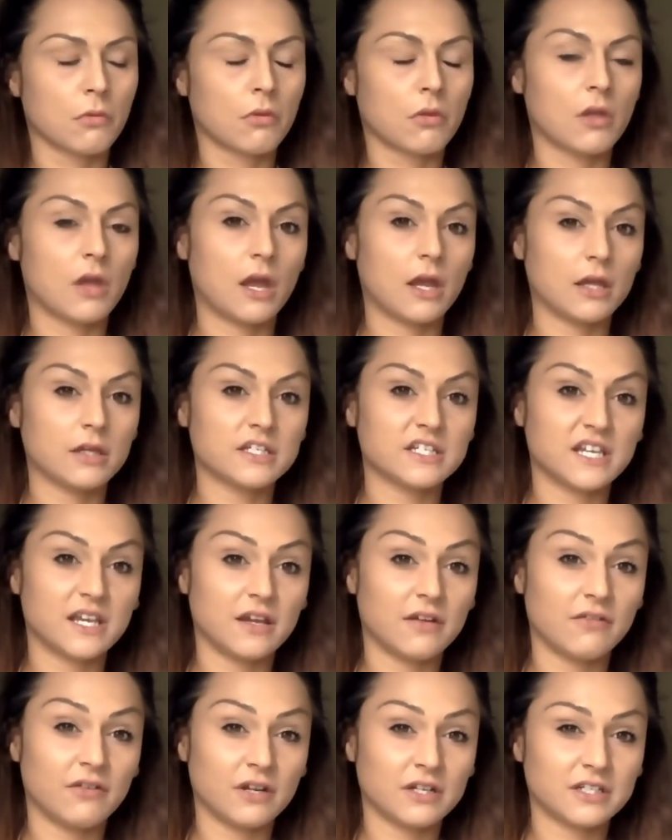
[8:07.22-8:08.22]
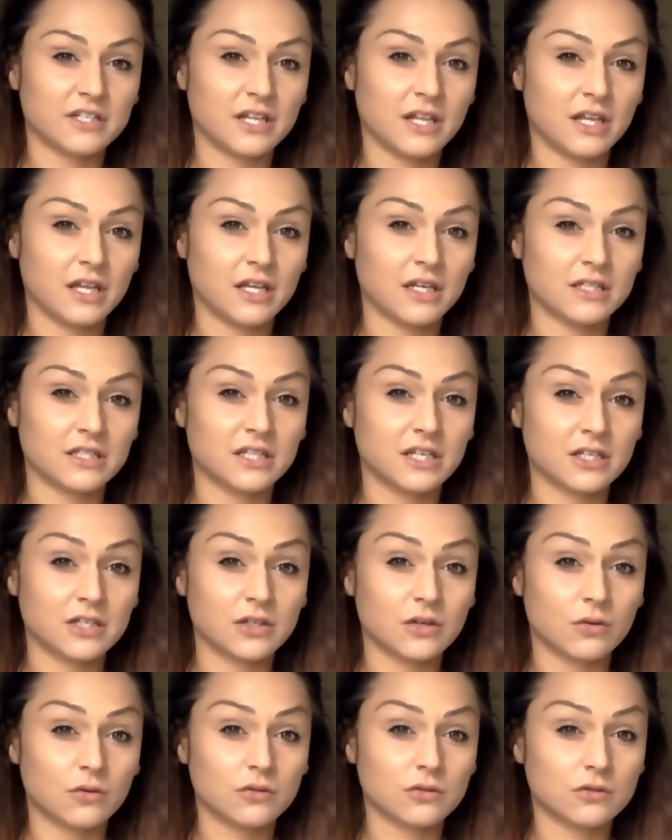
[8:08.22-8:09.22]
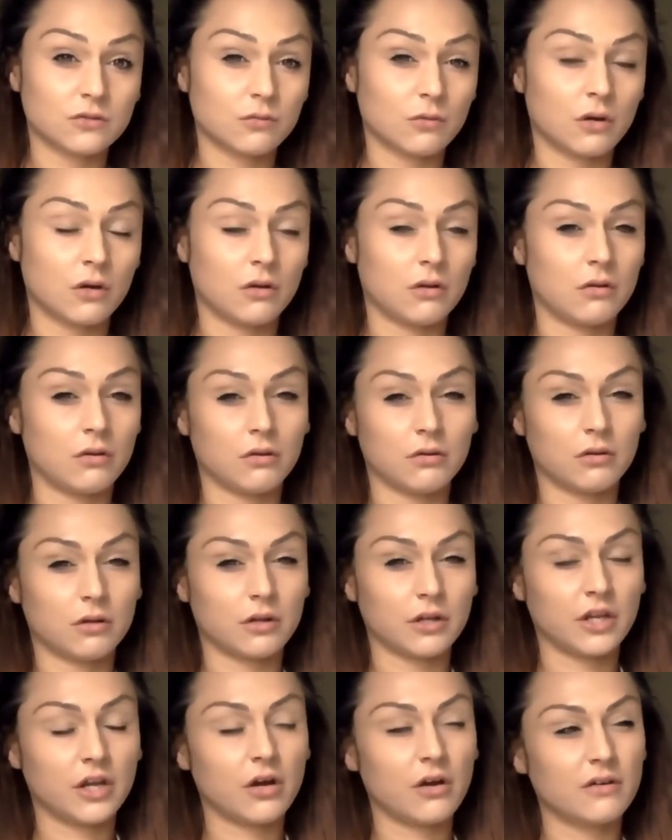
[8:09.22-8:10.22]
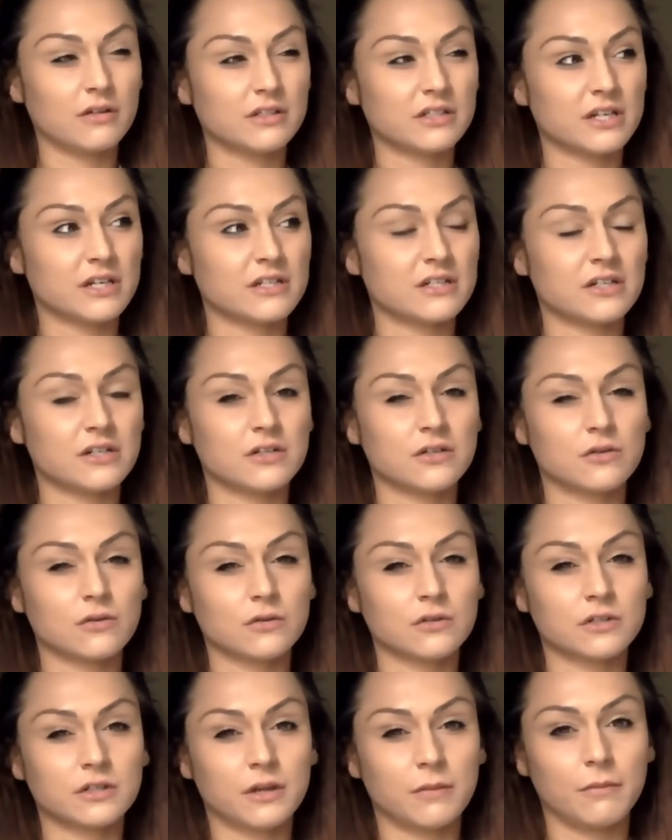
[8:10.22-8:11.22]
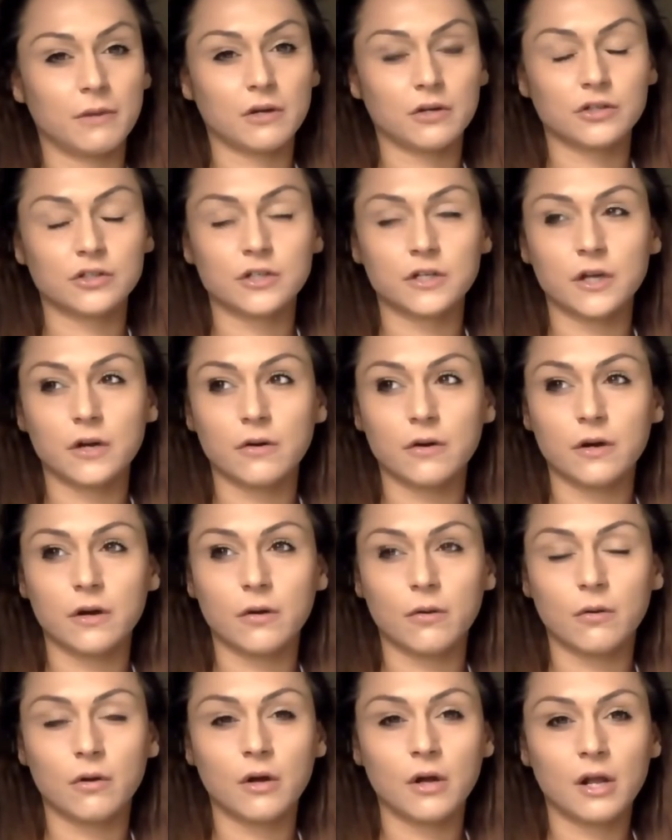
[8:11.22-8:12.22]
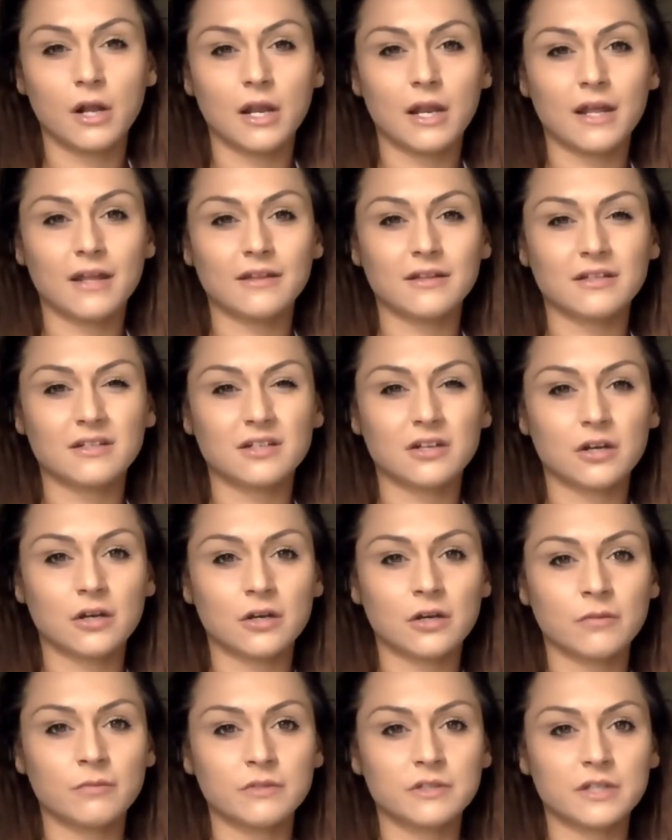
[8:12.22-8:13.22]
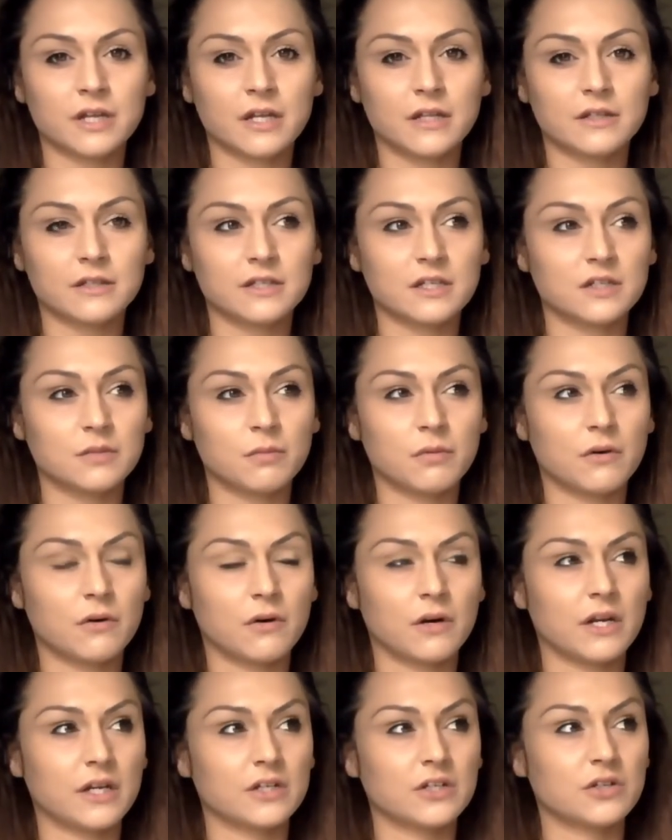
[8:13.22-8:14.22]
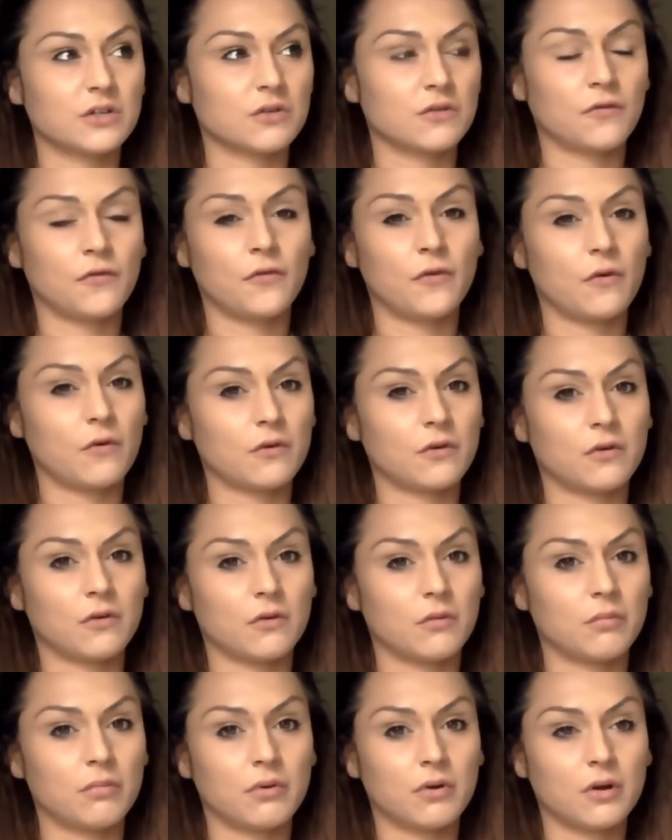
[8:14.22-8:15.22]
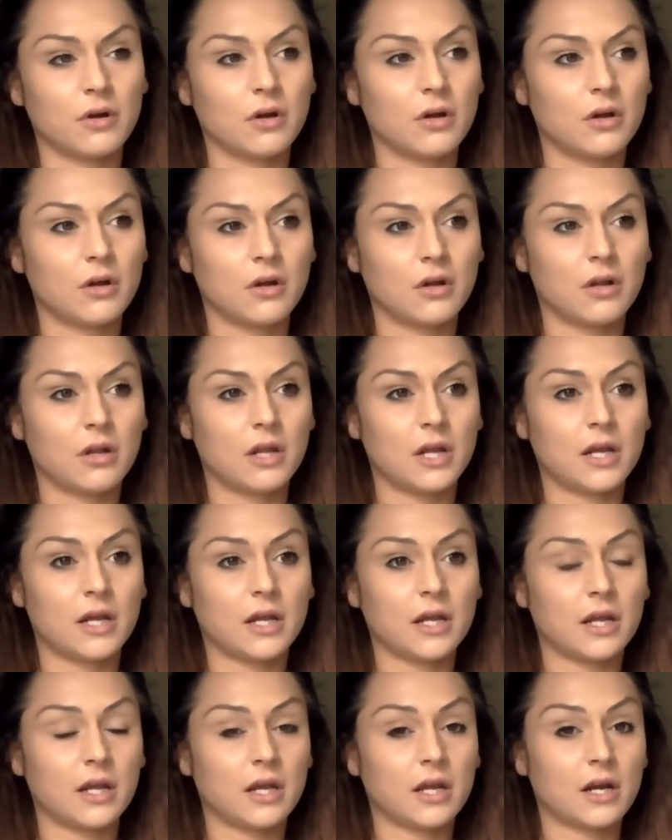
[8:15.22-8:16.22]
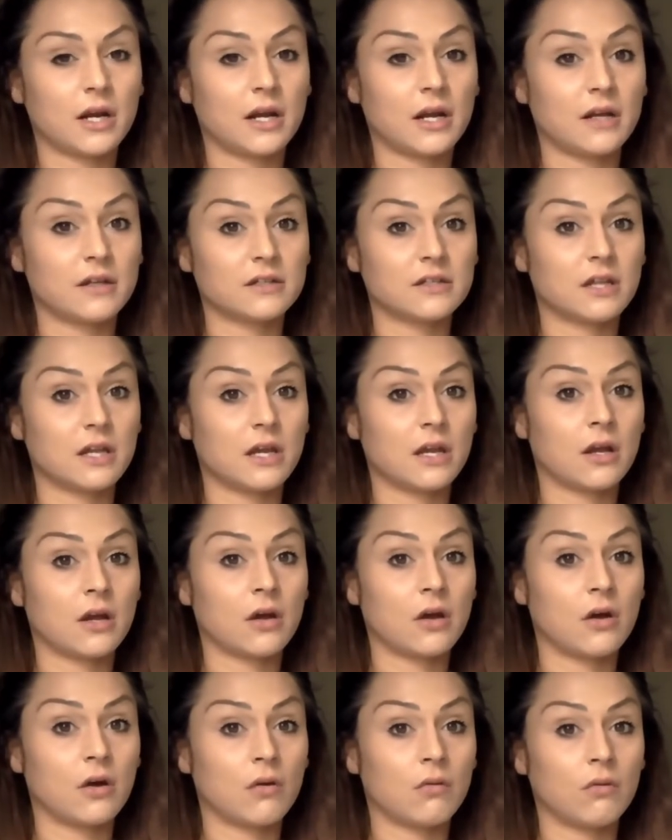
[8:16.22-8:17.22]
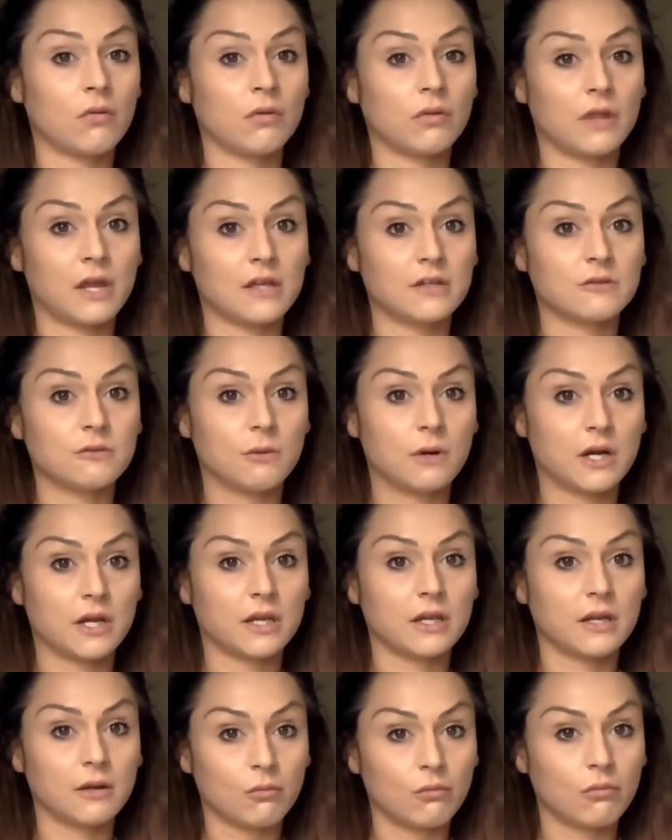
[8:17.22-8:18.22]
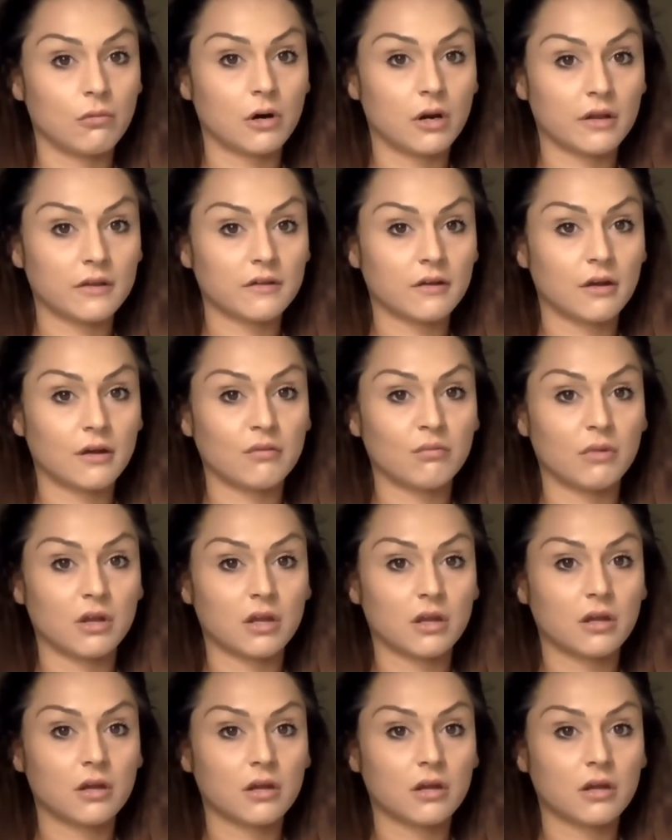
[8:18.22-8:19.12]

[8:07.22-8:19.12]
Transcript: Like seriously, it's disgusting. Well, you can't say it's disgusting because you don't know like the circumstances, but it's just fucked up. Like, and I was like, "Oh, that's why you didn't want to tell me."